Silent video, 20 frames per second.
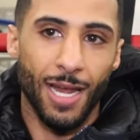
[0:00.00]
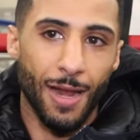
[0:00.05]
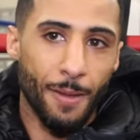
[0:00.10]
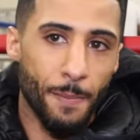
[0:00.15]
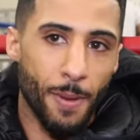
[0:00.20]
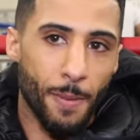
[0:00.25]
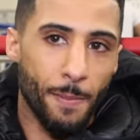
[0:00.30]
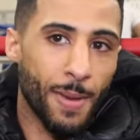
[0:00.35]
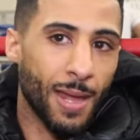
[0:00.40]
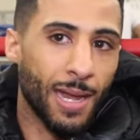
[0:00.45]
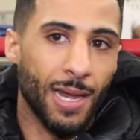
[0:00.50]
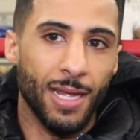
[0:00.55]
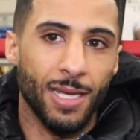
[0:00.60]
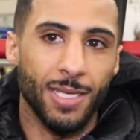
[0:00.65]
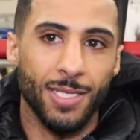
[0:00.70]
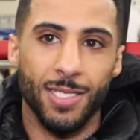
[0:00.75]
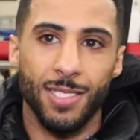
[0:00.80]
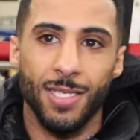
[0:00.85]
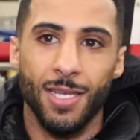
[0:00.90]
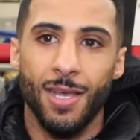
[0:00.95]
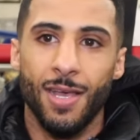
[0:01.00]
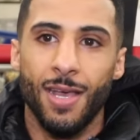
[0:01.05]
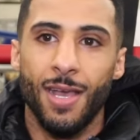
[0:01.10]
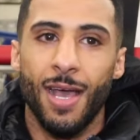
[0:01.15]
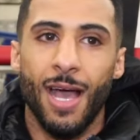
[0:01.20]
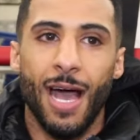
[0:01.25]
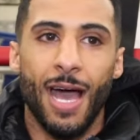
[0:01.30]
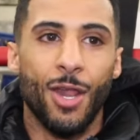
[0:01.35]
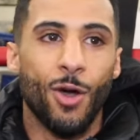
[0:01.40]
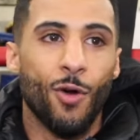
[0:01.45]
Olympic medalist,
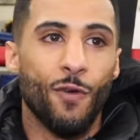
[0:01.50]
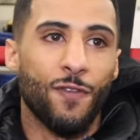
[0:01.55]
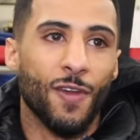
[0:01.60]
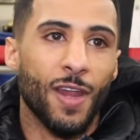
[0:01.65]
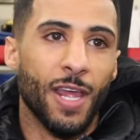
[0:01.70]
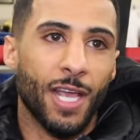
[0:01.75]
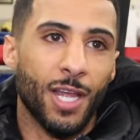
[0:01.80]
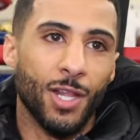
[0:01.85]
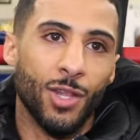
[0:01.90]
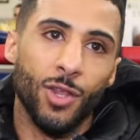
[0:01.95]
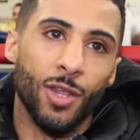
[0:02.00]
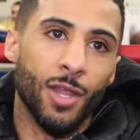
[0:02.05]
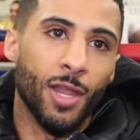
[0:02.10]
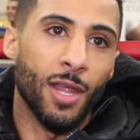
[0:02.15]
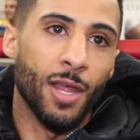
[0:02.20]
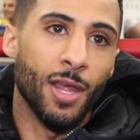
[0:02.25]
and hopefully he can